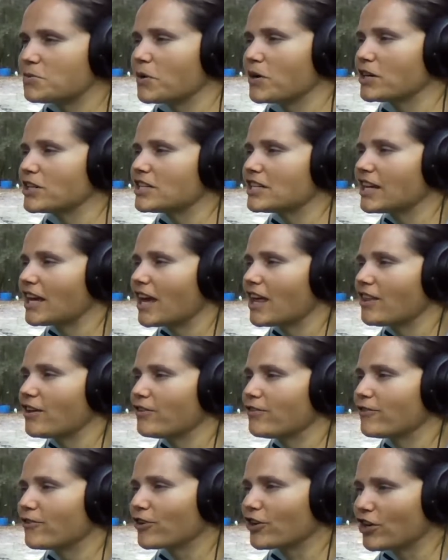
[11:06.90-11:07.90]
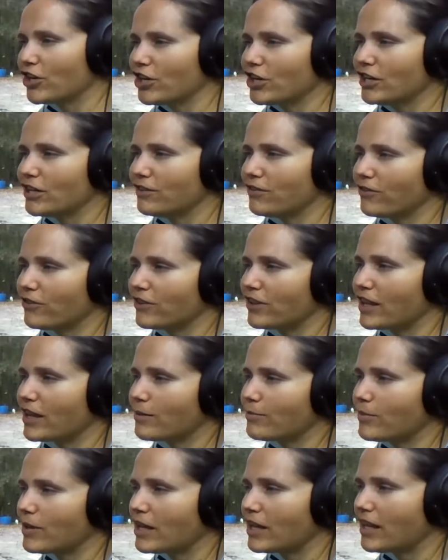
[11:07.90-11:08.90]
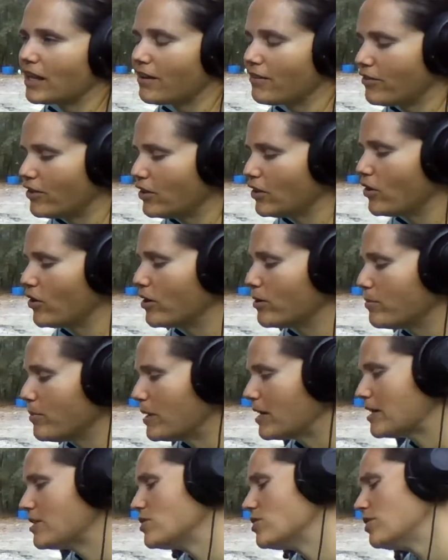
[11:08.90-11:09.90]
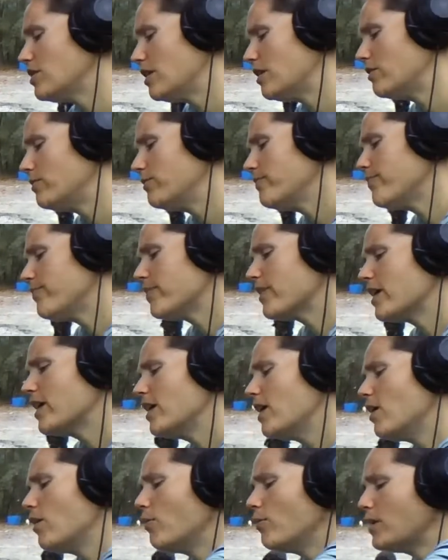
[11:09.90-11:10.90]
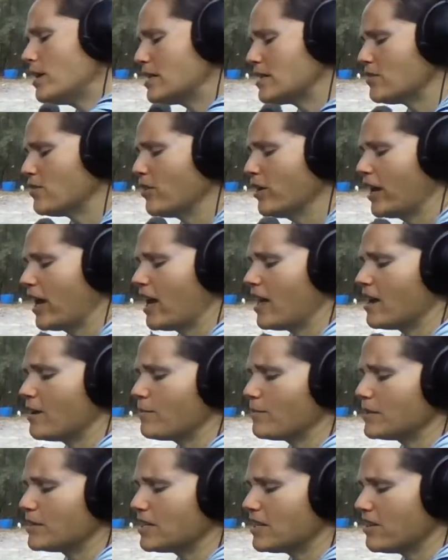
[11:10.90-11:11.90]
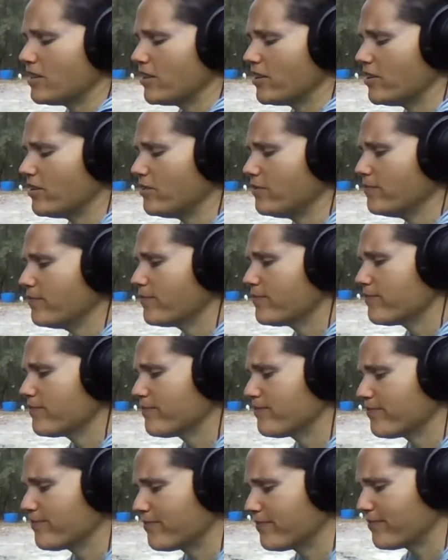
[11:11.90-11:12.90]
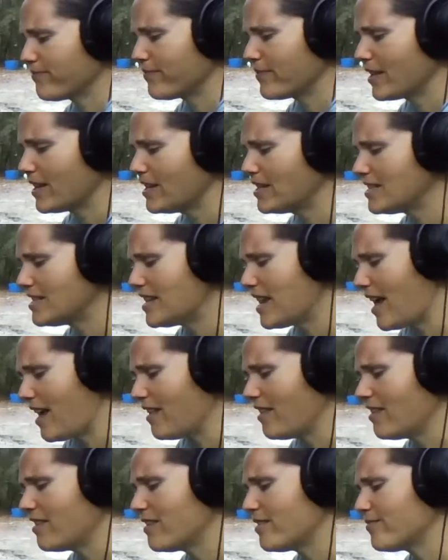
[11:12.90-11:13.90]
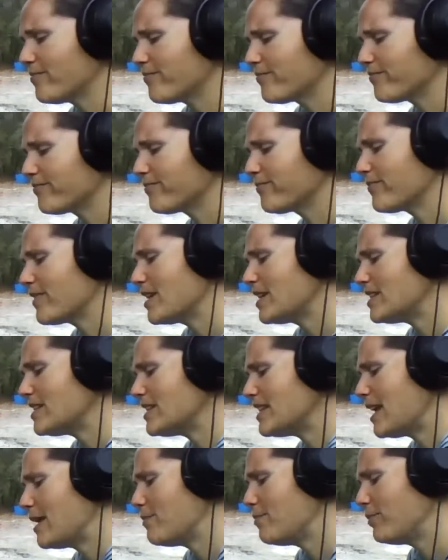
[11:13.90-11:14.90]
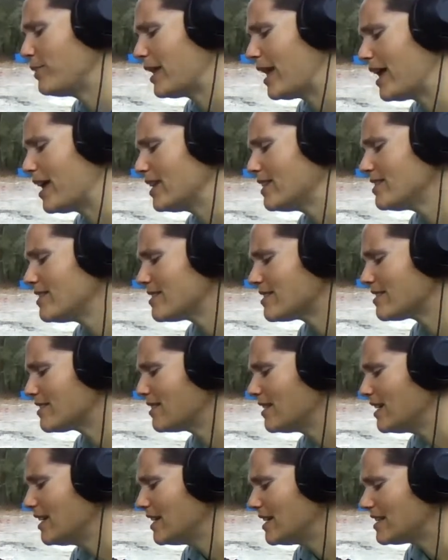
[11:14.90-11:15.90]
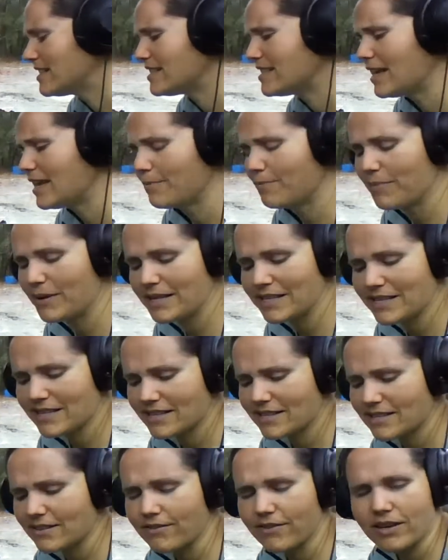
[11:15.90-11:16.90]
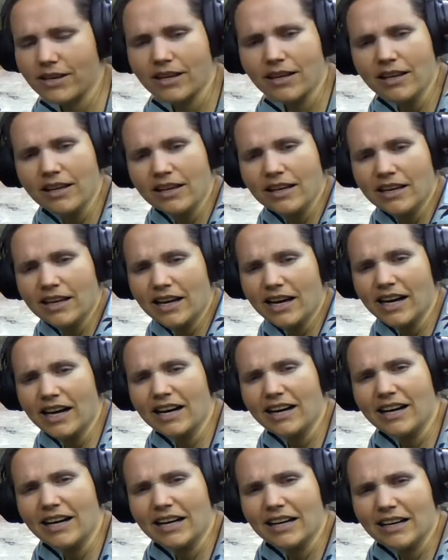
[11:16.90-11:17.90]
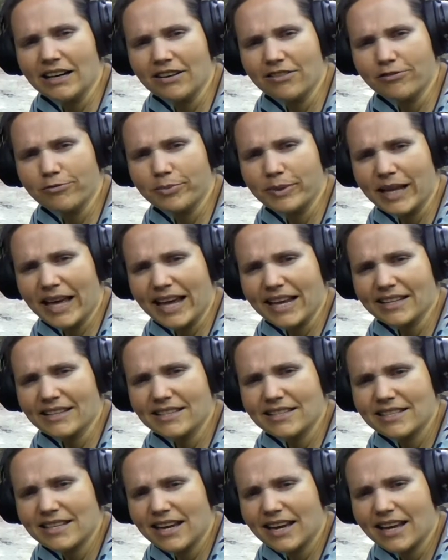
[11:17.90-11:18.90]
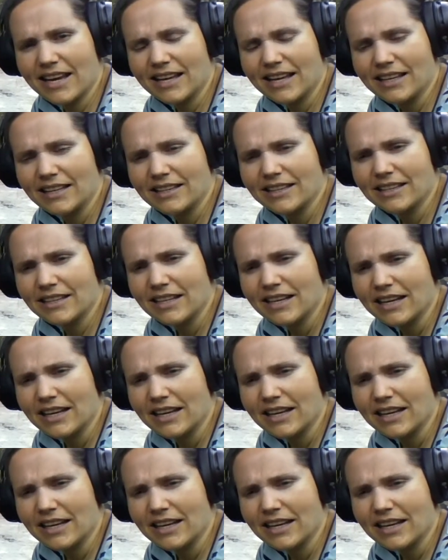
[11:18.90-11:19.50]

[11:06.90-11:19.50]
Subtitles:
work together for good for them that love the Lord. Because what is organic material? It's death. It's dead plants. It's dead pieces of plants. And